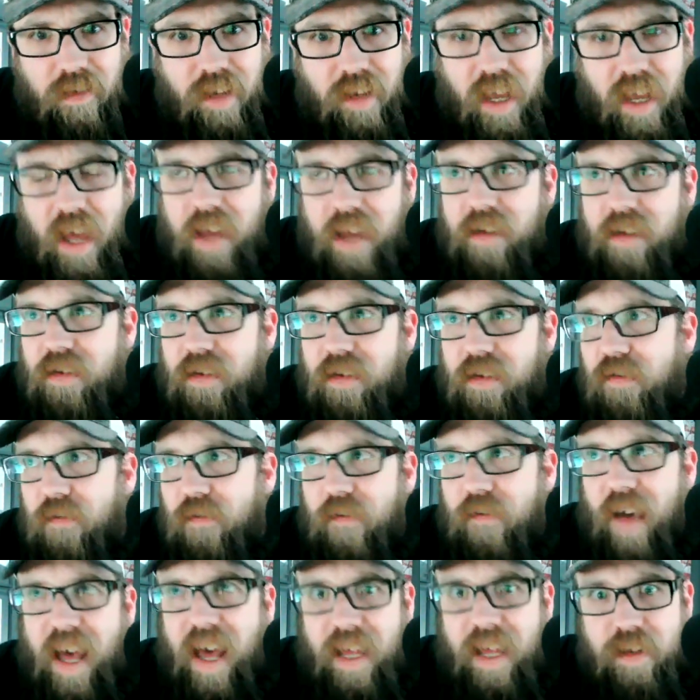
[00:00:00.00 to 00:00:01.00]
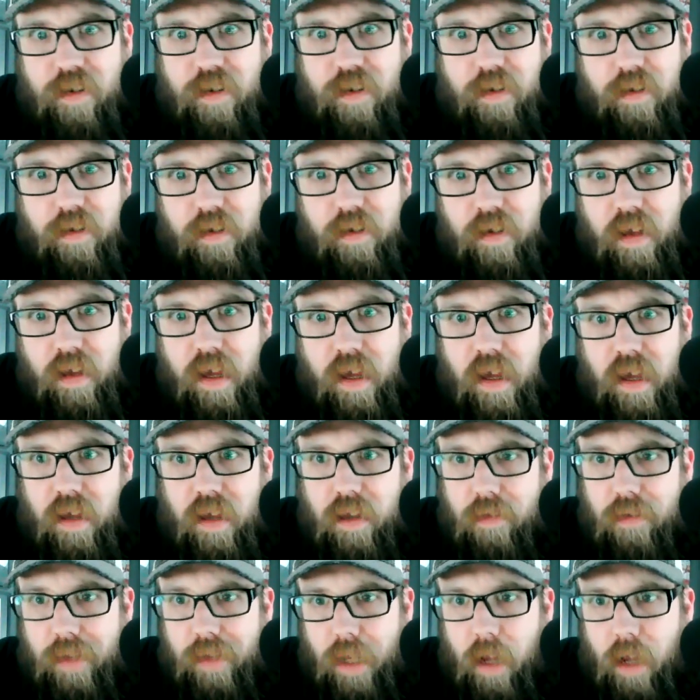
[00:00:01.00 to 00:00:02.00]
look as fast.
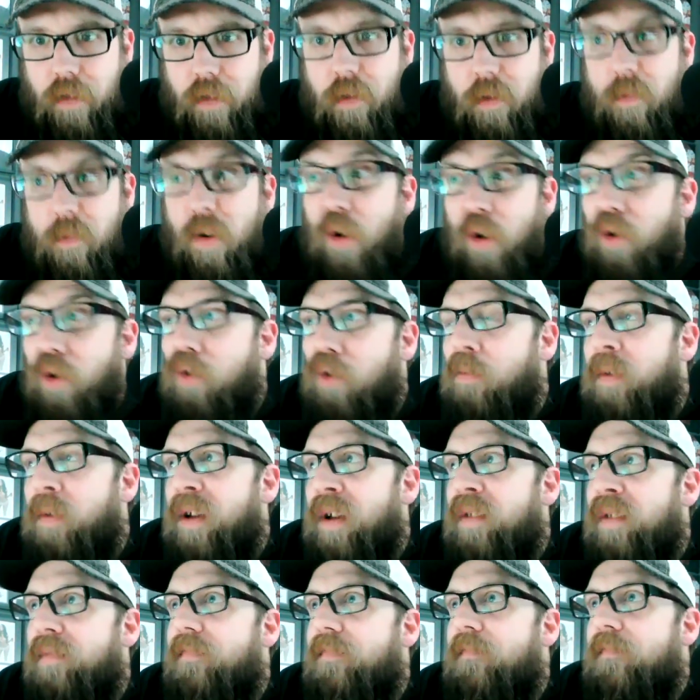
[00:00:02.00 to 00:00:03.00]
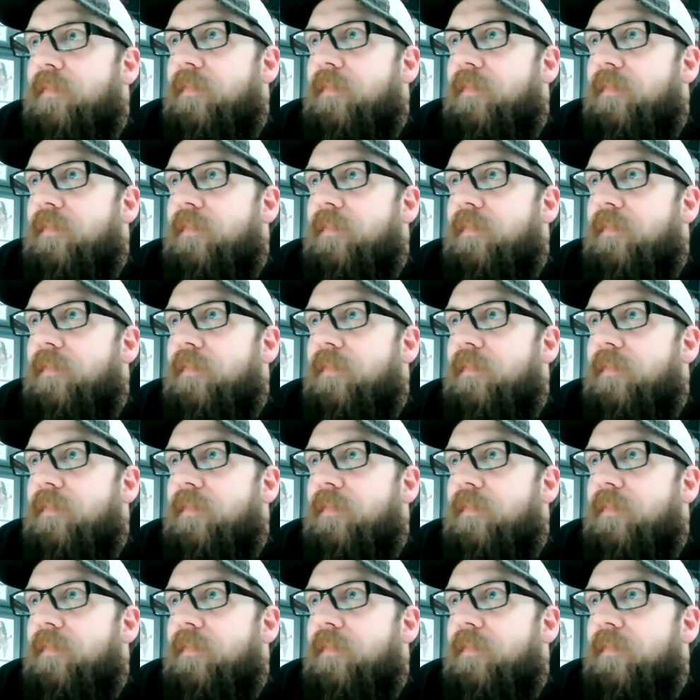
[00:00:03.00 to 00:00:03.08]
He got the pole, but